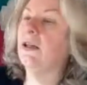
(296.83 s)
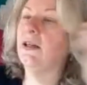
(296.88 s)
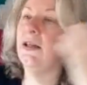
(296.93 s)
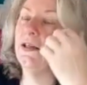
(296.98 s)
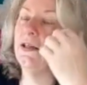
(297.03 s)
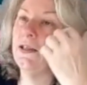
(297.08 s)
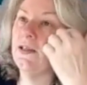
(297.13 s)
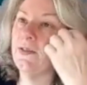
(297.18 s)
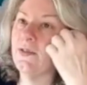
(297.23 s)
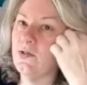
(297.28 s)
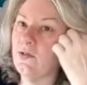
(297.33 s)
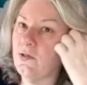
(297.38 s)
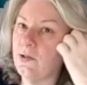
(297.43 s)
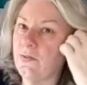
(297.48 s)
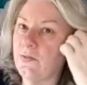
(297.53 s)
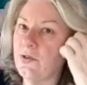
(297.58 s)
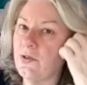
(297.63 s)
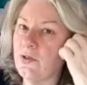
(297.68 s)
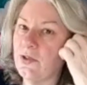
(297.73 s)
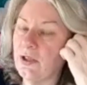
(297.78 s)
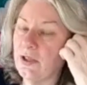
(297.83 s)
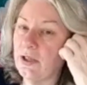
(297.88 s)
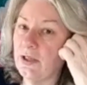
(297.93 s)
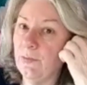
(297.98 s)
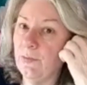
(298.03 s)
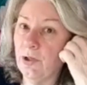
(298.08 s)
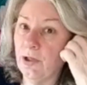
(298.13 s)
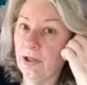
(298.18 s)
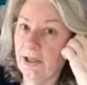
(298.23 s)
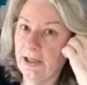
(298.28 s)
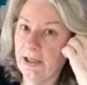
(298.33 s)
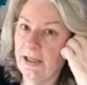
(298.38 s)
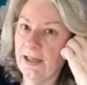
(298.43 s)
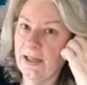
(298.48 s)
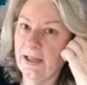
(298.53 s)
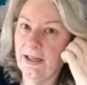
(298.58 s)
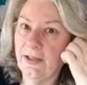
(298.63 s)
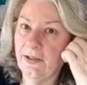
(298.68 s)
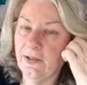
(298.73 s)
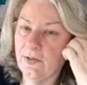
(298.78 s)
service to the community,
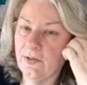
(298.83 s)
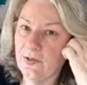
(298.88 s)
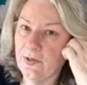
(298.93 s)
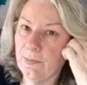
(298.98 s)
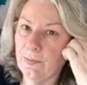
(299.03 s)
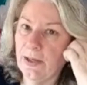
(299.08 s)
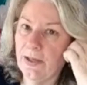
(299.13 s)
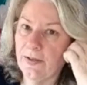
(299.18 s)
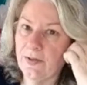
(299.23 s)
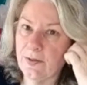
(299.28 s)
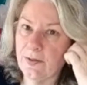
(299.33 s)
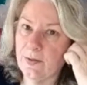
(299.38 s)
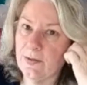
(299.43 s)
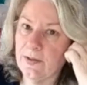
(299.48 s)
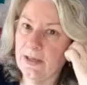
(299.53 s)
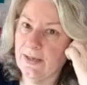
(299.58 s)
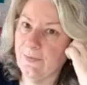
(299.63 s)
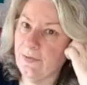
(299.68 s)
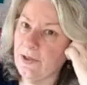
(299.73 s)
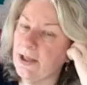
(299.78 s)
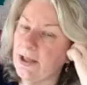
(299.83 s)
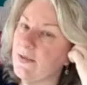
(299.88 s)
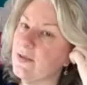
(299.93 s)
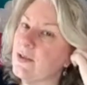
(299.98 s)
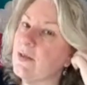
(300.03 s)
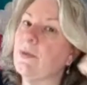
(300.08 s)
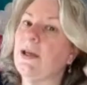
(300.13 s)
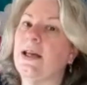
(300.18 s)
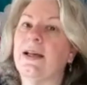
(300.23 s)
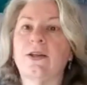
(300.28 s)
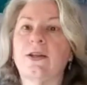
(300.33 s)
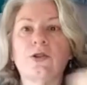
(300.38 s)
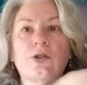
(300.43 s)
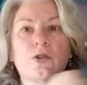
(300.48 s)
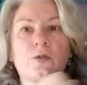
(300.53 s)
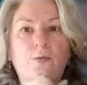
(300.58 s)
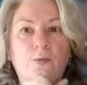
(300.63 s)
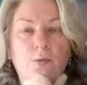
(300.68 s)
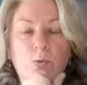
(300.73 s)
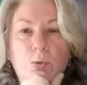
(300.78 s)
and there's a modest advertising package
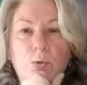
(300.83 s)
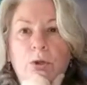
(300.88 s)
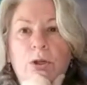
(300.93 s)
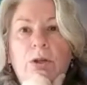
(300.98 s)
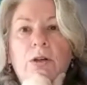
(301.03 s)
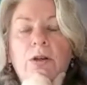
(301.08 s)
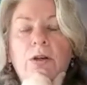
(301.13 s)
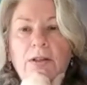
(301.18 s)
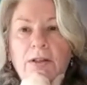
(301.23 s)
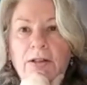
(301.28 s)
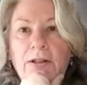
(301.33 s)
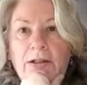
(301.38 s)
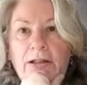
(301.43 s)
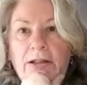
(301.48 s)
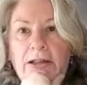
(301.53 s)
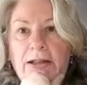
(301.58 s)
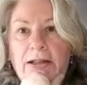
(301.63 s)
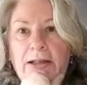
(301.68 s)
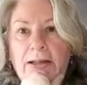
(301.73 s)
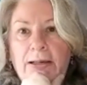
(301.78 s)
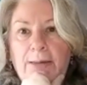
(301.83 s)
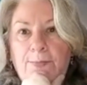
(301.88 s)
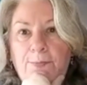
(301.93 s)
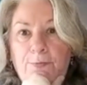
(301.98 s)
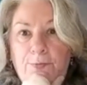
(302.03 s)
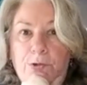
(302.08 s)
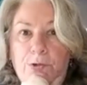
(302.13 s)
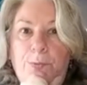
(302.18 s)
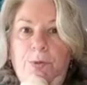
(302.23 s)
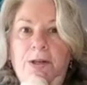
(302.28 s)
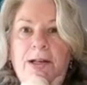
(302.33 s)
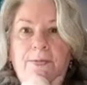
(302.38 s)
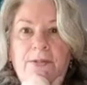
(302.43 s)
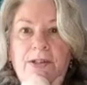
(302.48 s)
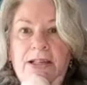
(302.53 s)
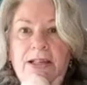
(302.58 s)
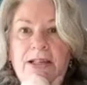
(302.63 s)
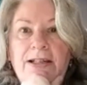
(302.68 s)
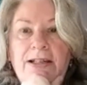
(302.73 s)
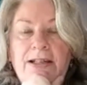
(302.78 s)
for for-profit
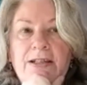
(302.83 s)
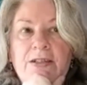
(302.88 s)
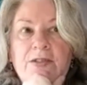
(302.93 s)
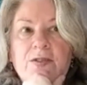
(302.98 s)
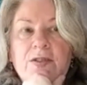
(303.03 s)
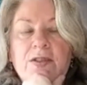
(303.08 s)
entities.